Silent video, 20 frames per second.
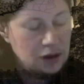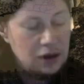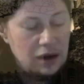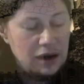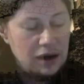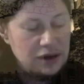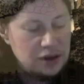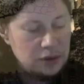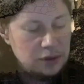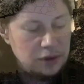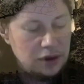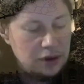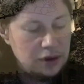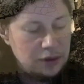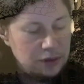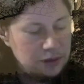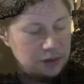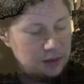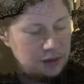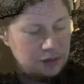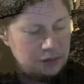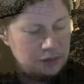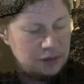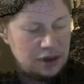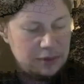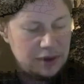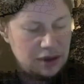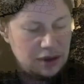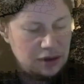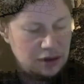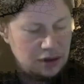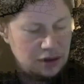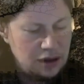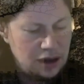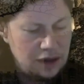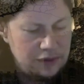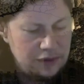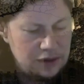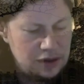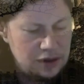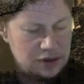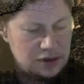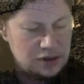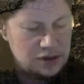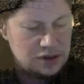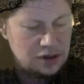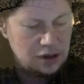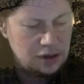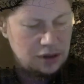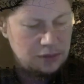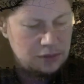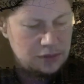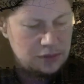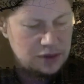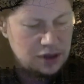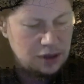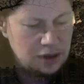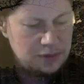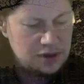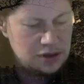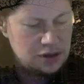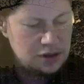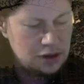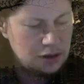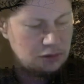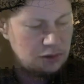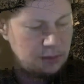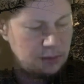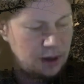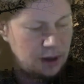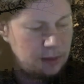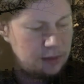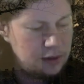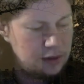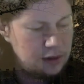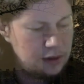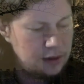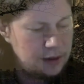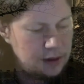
I don't know. Maybe half a dozen times since I can remember,